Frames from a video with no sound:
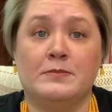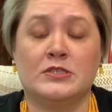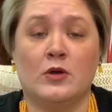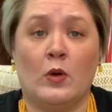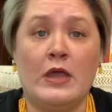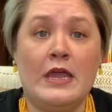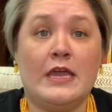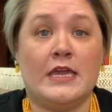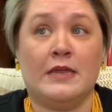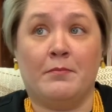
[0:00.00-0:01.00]
So
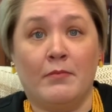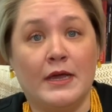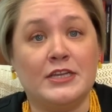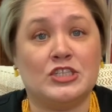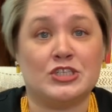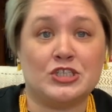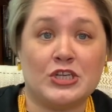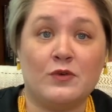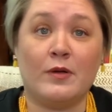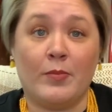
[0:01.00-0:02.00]
it might just
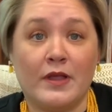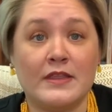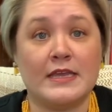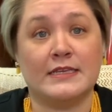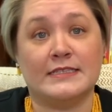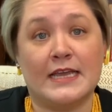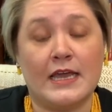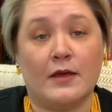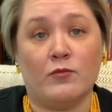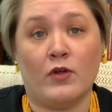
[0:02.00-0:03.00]
show up on the
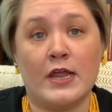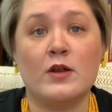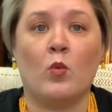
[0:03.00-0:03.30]
exam, right?